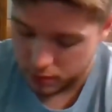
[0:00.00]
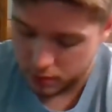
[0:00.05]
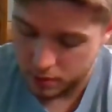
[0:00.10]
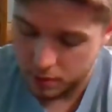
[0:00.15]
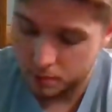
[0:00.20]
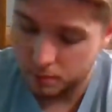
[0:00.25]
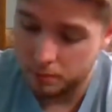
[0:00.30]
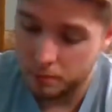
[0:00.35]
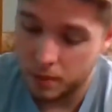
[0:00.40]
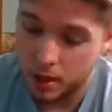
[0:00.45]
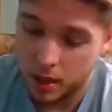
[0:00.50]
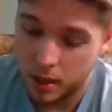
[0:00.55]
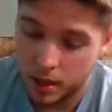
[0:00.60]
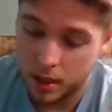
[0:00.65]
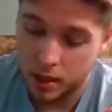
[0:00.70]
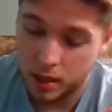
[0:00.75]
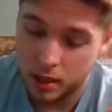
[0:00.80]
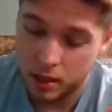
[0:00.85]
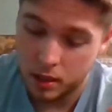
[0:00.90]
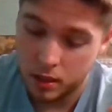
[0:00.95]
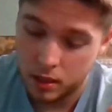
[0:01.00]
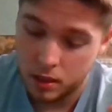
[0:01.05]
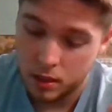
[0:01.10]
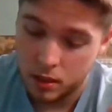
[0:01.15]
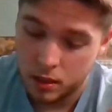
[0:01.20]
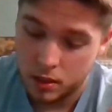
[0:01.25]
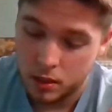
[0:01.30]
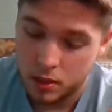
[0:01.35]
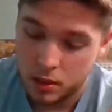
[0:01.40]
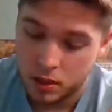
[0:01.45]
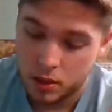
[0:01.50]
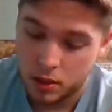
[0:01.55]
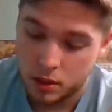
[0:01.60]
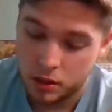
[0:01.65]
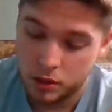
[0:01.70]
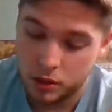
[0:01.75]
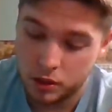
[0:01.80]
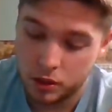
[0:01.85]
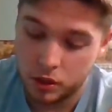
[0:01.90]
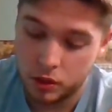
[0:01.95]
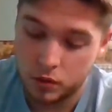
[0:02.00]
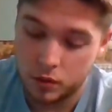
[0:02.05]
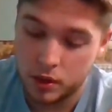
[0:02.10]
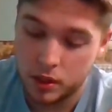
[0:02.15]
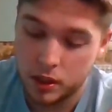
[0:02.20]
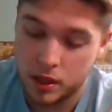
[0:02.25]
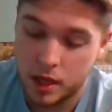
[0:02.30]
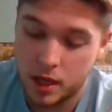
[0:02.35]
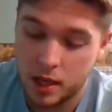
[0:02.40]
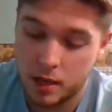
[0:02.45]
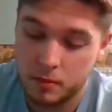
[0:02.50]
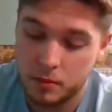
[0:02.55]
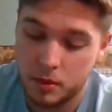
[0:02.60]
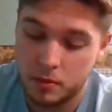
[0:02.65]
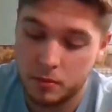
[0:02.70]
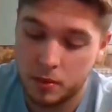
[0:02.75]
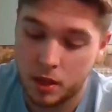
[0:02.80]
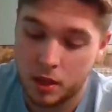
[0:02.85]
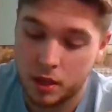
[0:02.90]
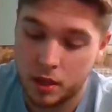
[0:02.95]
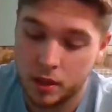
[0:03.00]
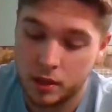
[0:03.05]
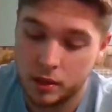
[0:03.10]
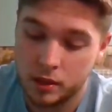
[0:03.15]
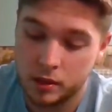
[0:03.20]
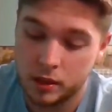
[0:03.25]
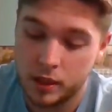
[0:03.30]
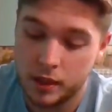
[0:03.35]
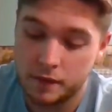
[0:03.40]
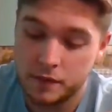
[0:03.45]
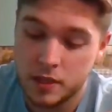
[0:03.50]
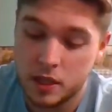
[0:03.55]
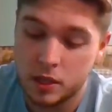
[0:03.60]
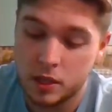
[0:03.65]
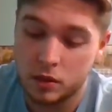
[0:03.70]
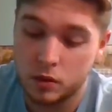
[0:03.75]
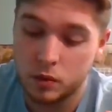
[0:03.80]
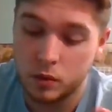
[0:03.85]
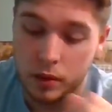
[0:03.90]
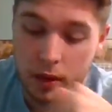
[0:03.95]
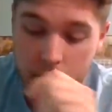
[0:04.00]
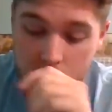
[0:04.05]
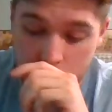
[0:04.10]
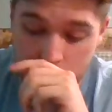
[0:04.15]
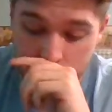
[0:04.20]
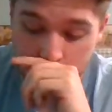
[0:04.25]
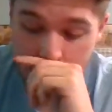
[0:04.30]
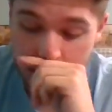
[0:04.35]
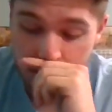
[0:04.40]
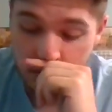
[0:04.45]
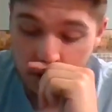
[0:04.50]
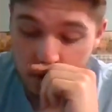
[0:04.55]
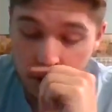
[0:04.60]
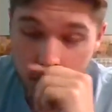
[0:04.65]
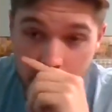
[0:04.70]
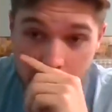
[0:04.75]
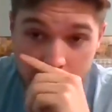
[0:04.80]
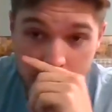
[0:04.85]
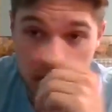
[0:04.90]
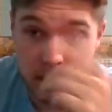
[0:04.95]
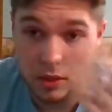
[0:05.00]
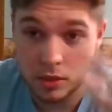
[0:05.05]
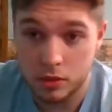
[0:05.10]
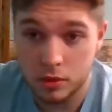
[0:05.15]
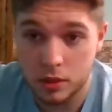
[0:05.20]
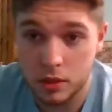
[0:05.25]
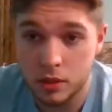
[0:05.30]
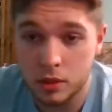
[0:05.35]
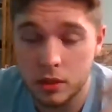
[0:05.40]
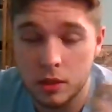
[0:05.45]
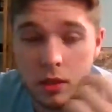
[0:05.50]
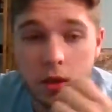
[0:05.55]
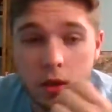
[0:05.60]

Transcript: My 3rd degree came in my left ankle when I was playing football my senior year.